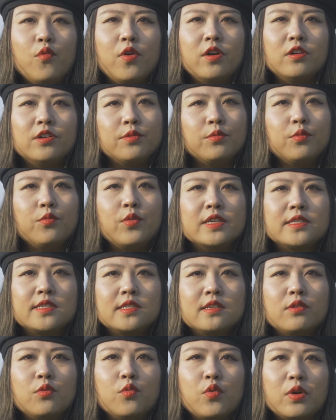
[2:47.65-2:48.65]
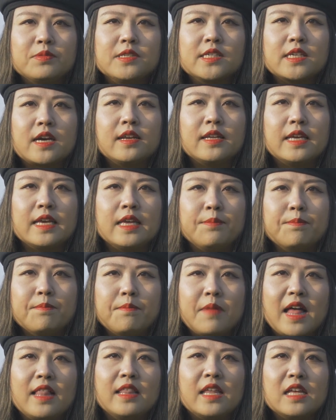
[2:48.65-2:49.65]
Western websites in
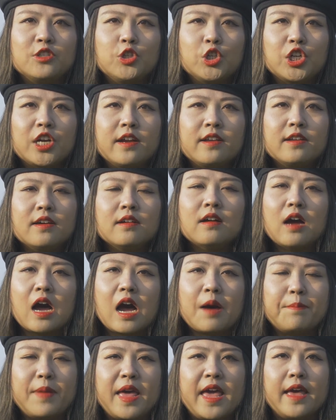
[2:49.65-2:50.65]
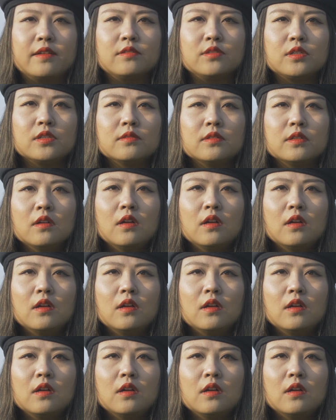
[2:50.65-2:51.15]
mainland China are banned,